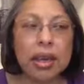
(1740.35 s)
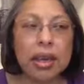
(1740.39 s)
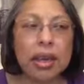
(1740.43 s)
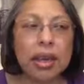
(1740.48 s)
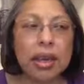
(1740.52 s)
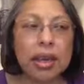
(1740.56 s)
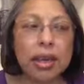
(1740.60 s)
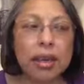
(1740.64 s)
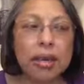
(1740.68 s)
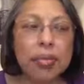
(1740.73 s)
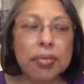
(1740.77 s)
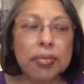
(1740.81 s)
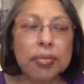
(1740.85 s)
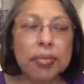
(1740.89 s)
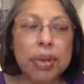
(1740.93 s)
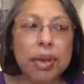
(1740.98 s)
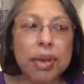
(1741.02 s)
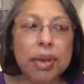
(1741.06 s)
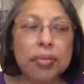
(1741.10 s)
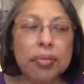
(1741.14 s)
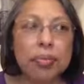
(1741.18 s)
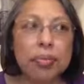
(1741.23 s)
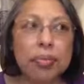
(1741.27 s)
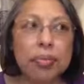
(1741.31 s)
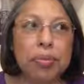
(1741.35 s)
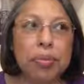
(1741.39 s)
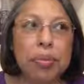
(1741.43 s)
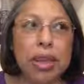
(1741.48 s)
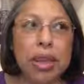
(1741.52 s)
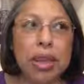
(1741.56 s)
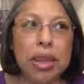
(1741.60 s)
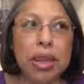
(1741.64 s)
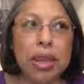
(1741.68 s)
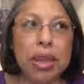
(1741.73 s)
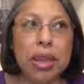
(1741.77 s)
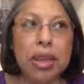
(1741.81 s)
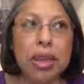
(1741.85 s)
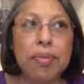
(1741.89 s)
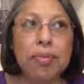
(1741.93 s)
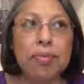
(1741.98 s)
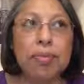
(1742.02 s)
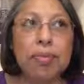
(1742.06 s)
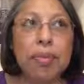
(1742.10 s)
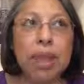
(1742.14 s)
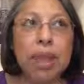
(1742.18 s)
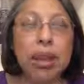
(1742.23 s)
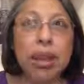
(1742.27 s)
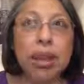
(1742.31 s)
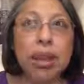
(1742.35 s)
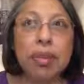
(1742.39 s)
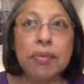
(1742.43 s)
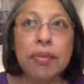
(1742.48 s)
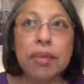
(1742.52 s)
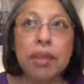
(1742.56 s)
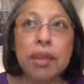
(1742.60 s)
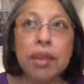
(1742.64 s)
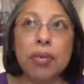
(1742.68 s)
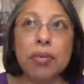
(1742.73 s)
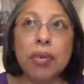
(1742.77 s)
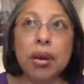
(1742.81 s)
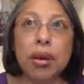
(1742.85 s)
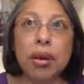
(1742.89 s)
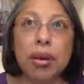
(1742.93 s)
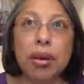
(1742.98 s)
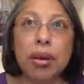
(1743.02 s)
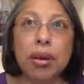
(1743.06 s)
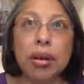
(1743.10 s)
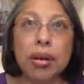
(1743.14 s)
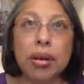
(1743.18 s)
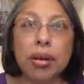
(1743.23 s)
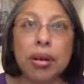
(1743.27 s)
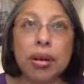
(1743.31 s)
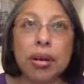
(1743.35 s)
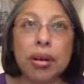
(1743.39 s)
but many of them are